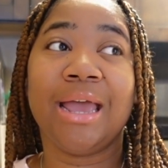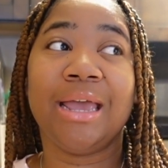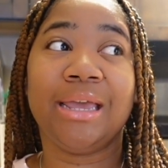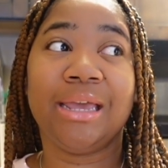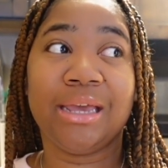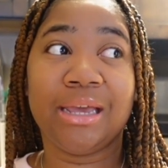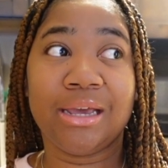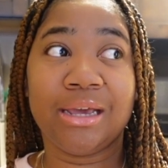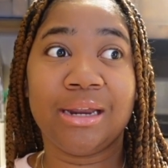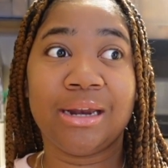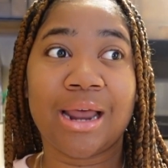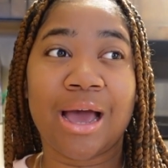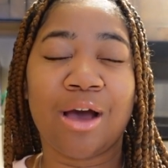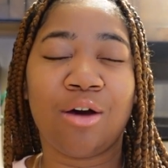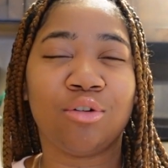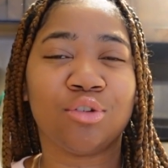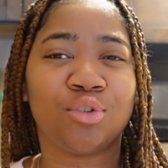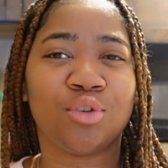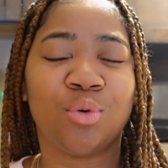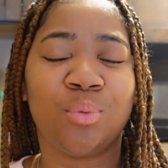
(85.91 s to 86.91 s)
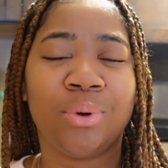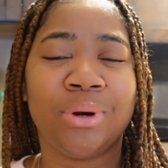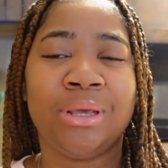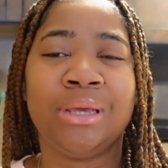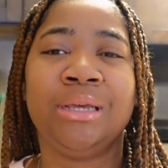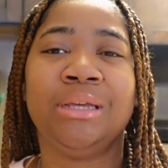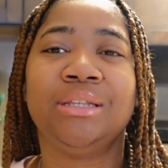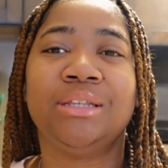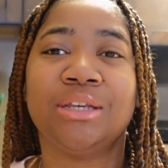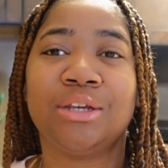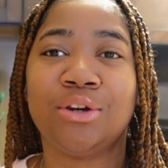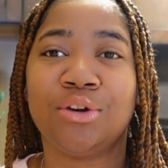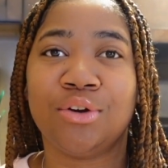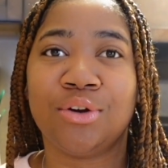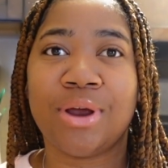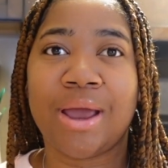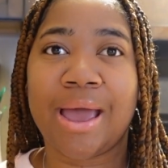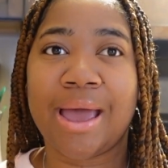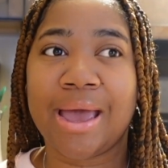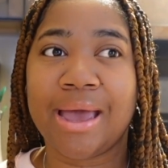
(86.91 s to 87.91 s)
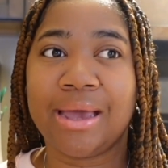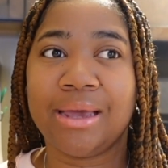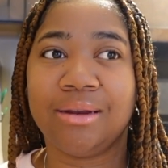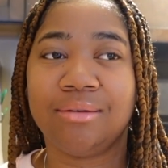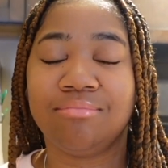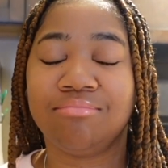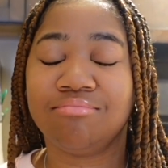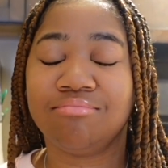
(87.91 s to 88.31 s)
and I also don't want to eat dinner at